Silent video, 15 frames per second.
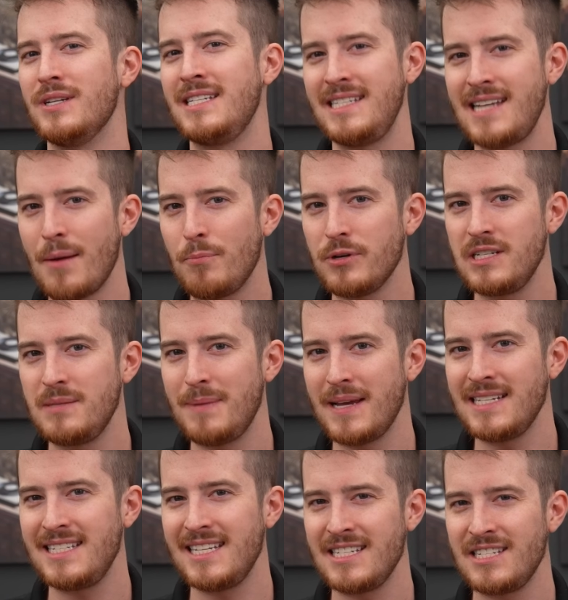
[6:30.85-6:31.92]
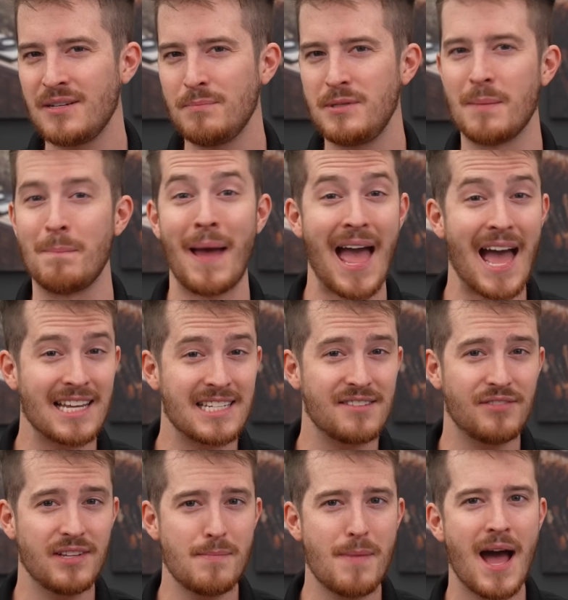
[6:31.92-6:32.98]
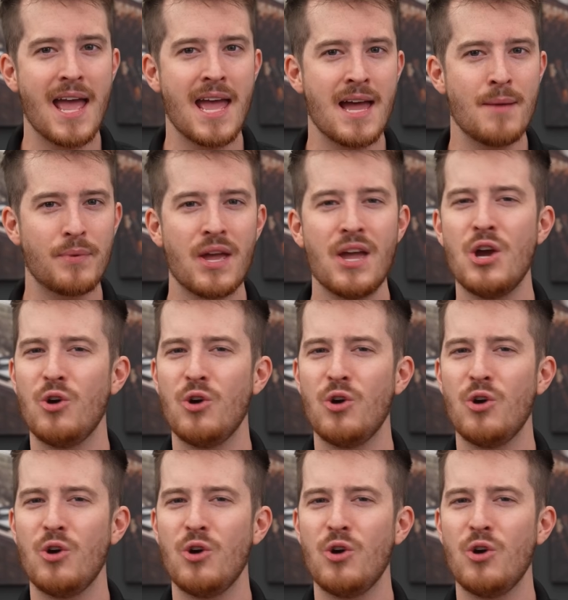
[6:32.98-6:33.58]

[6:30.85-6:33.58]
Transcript: separate space system to passively bi-amp,